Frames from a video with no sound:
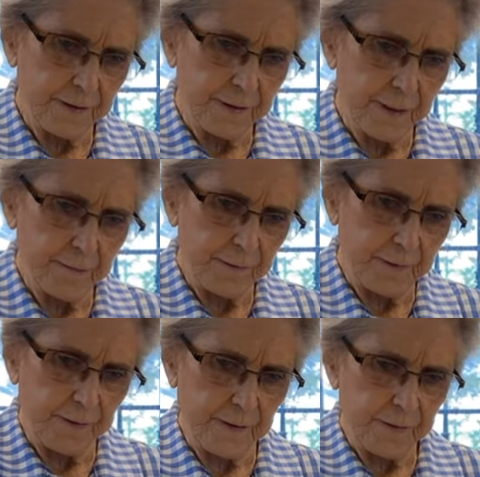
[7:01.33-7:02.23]
that I'm
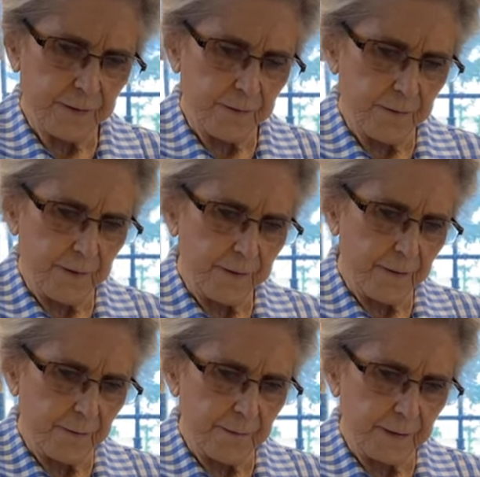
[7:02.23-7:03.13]
cooking, so I
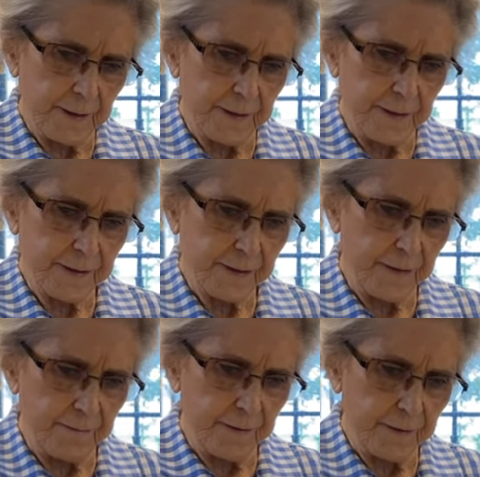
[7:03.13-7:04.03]
thought, well, I'll just
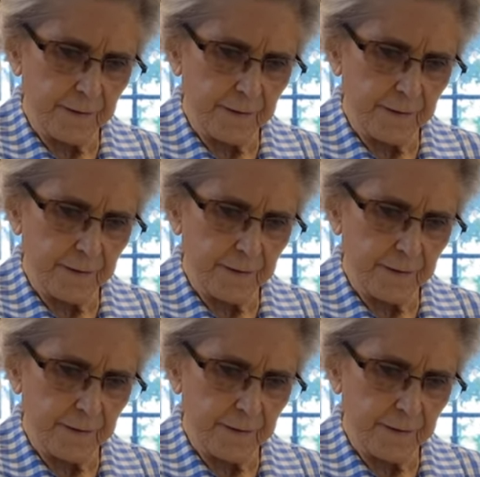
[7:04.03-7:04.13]
save it,